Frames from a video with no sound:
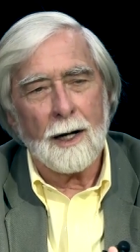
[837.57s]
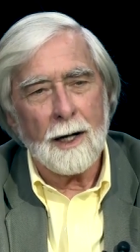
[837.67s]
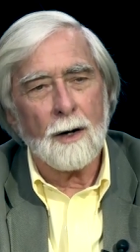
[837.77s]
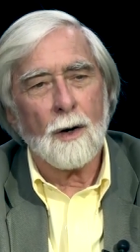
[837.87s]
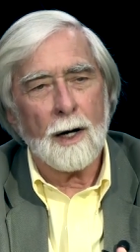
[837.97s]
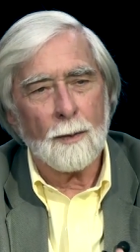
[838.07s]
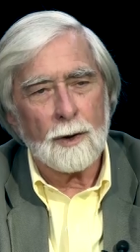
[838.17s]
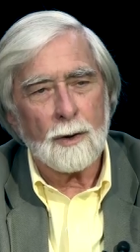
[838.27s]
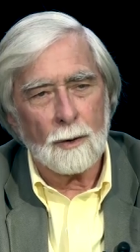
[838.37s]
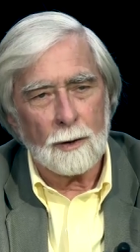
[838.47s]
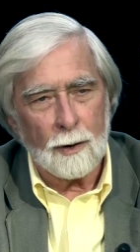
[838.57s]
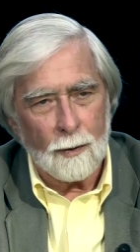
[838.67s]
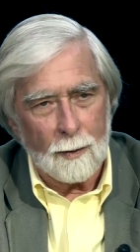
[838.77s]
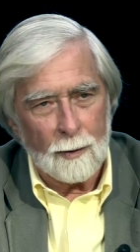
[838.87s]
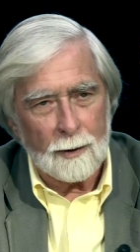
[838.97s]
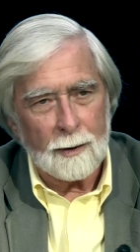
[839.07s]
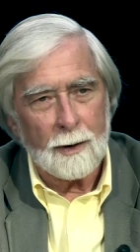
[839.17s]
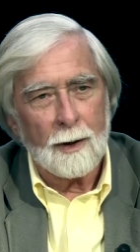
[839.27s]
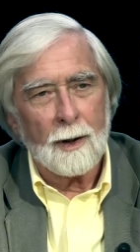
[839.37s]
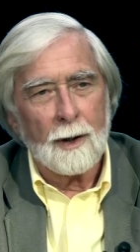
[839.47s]
here I am in total agreement.
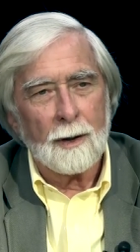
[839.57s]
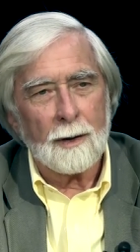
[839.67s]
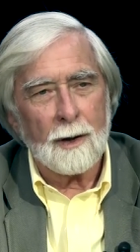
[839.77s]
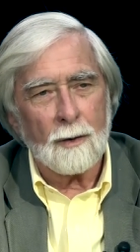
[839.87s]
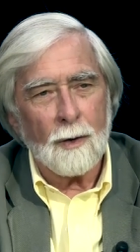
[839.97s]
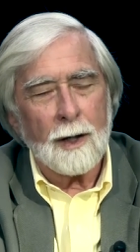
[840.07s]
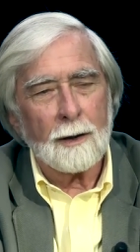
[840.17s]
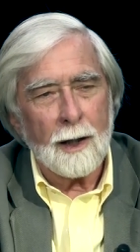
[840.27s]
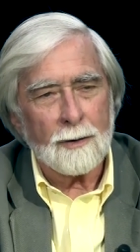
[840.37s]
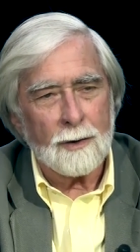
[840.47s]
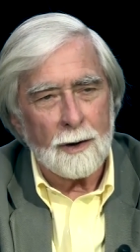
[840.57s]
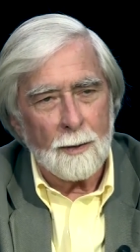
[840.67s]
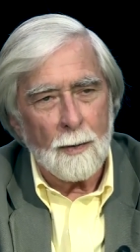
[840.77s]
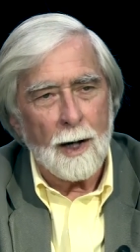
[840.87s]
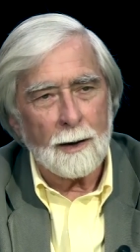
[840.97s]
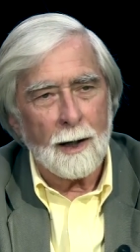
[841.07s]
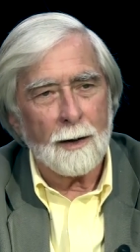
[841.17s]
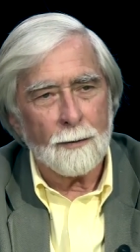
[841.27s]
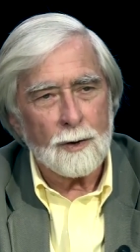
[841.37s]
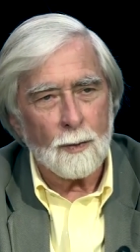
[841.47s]
The great lesson in my
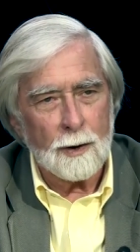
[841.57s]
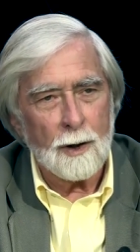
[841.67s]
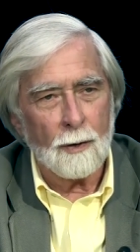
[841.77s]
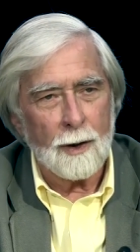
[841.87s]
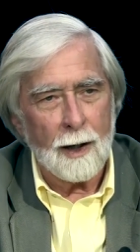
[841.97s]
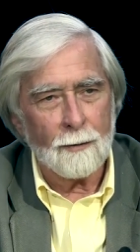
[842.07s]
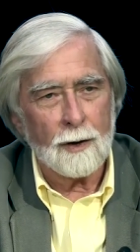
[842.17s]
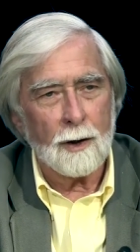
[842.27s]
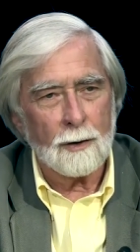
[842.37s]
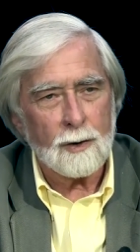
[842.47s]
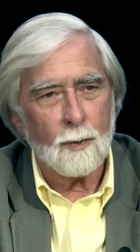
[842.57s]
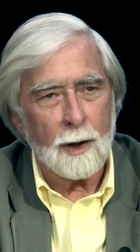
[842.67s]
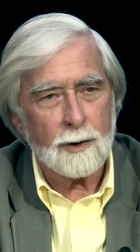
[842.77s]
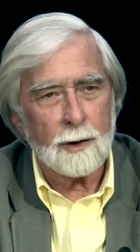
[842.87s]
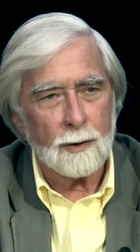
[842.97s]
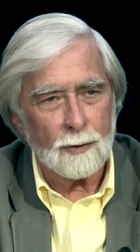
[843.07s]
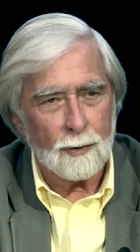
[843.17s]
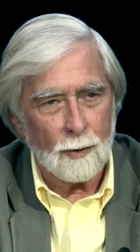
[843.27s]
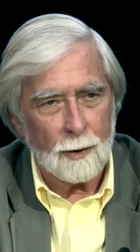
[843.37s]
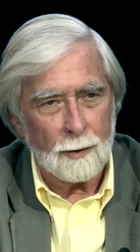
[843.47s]
life is we don't have adults watching the store.